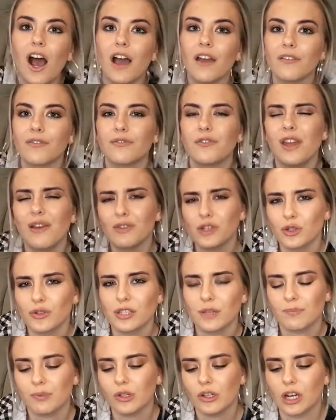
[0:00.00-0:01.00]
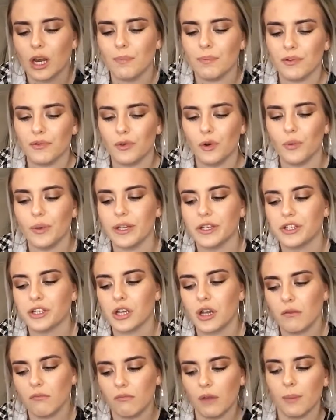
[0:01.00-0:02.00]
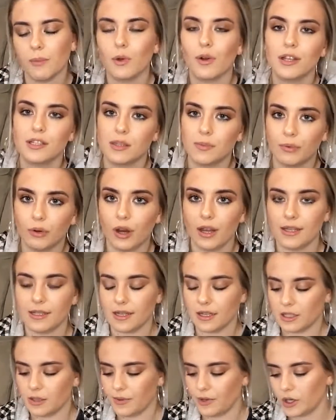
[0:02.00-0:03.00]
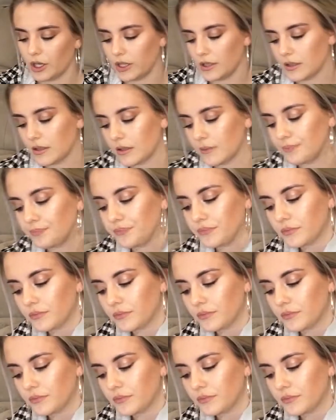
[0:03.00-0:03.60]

I've never joined a book club before, which I'm quite surprised at, to be honest.